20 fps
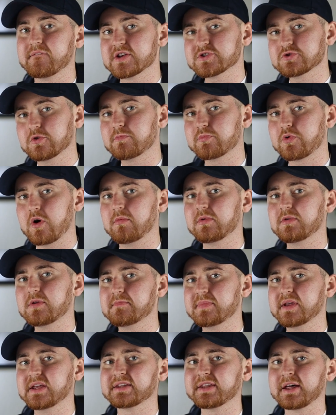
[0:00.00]
This will probably
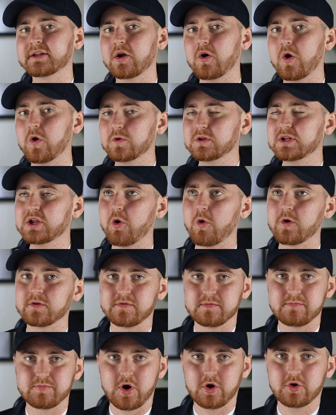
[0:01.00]
be not only on
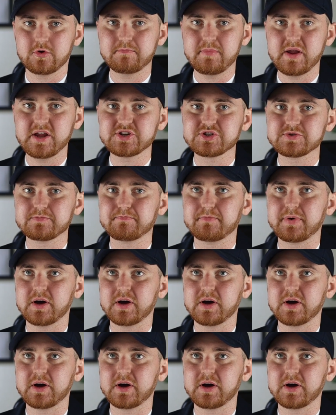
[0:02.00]
the product page,